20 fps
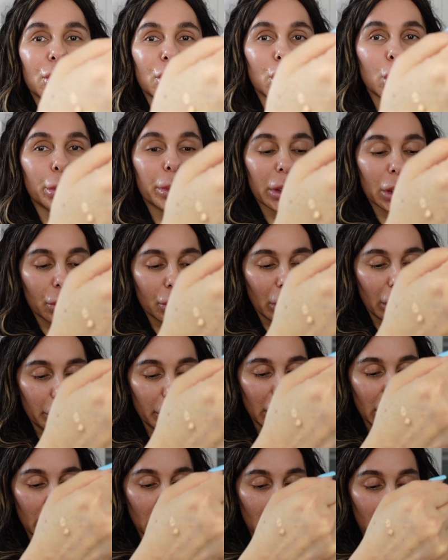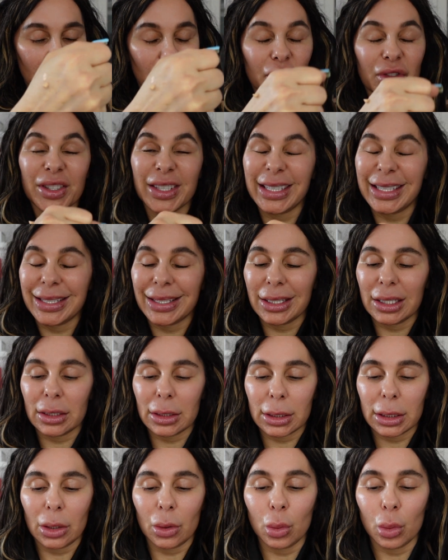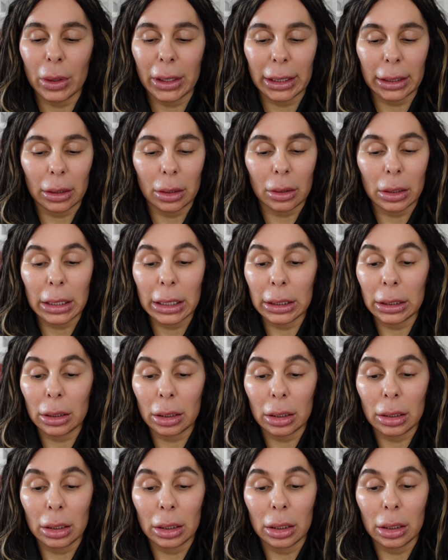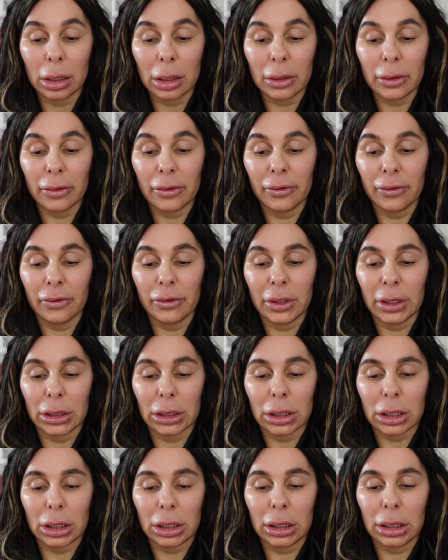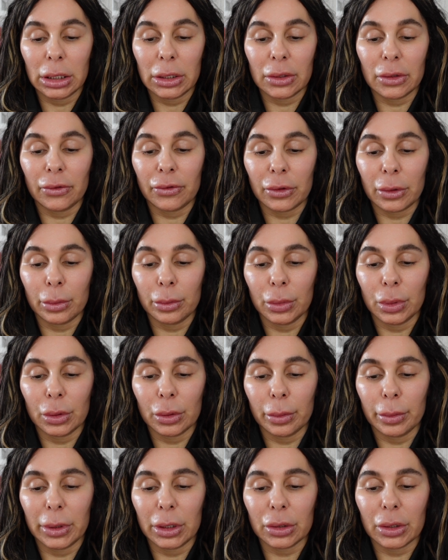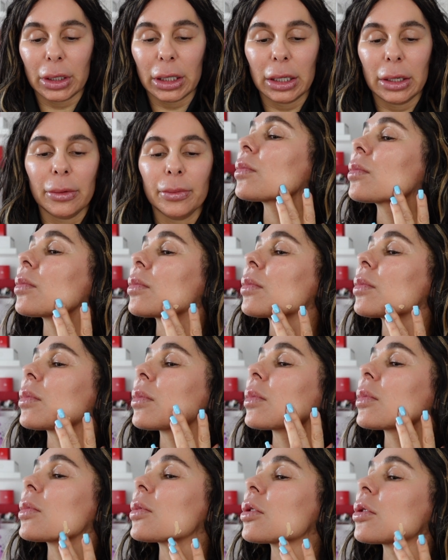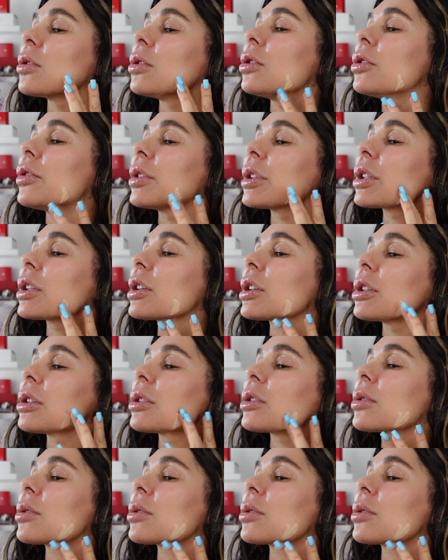super creamy, consistency wise, I love it. This is from Burberry. Over here.